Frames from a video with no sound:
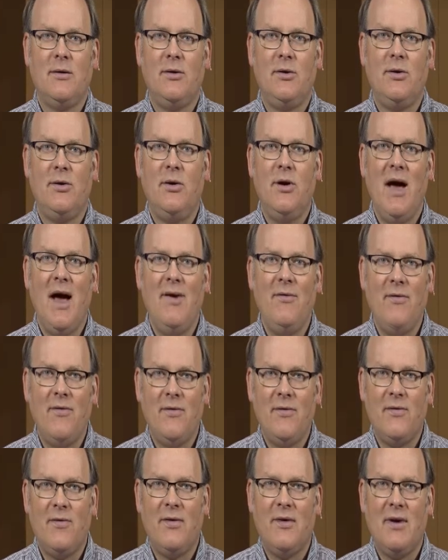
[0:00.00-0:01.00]
Do you have
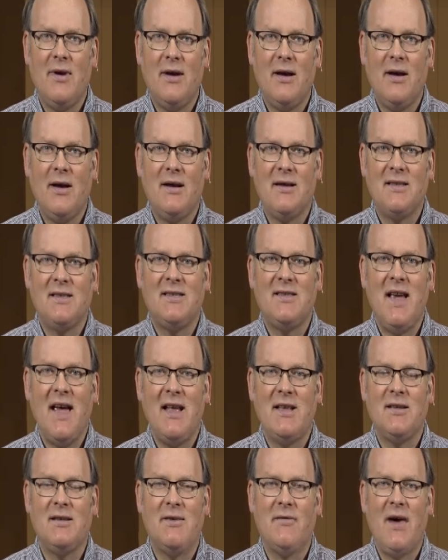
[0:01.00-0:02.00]
a
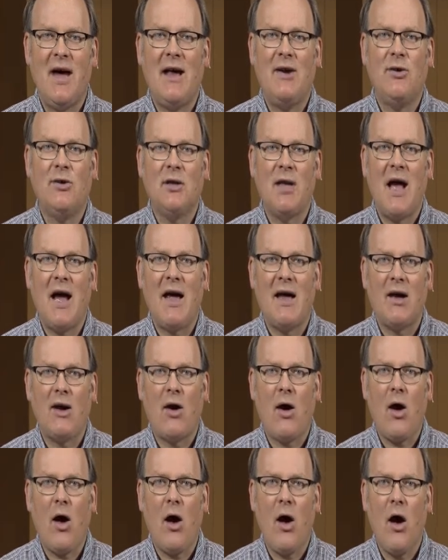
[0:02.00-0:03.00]
sense of underlying
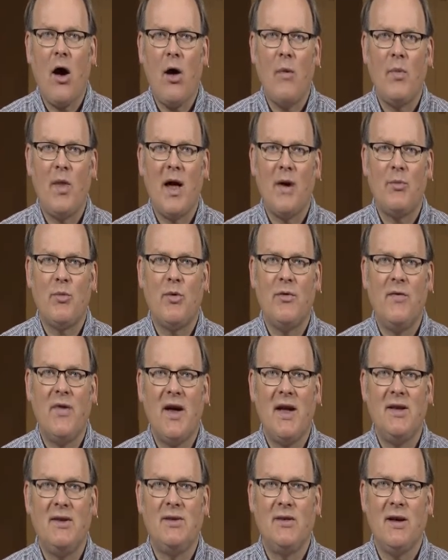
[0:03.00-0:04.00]
calm that
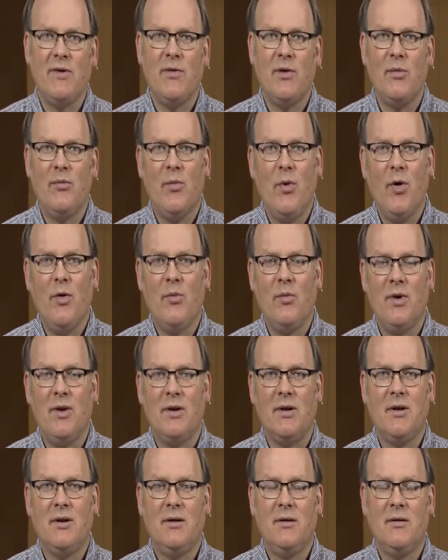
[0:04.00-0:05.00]
pervades every
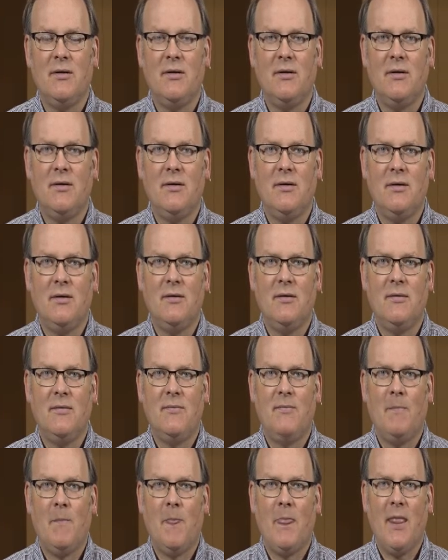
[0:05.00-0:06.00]
moment?
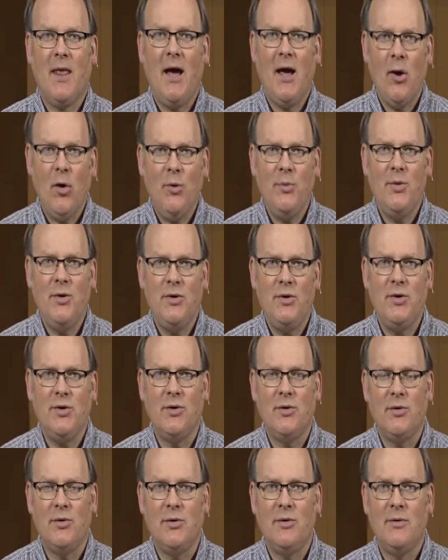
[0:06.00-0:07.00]
I hope you
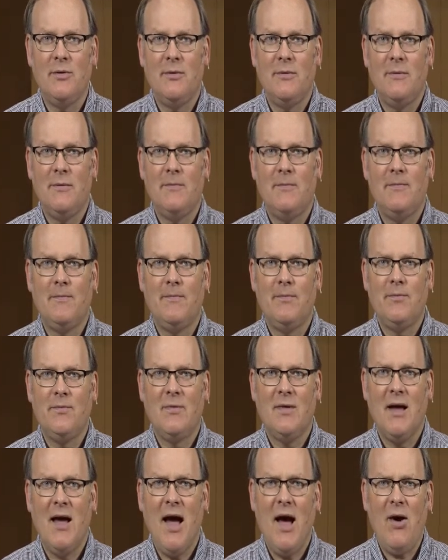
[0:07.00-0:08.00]
do.
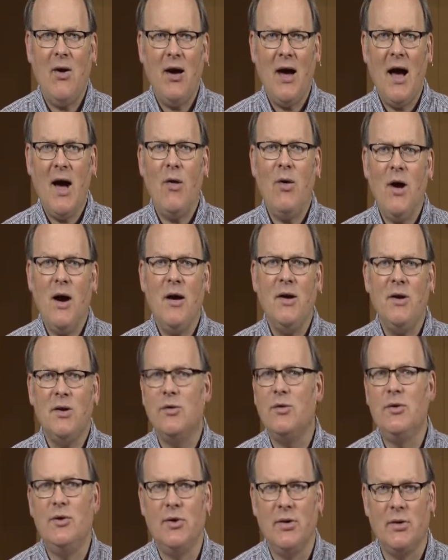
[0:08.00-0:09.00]
How are
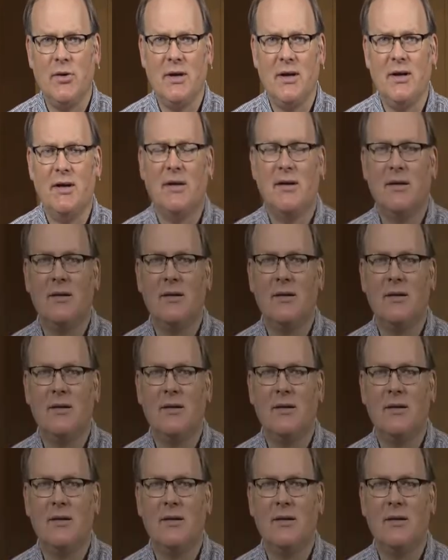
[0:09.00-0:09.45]
you doing?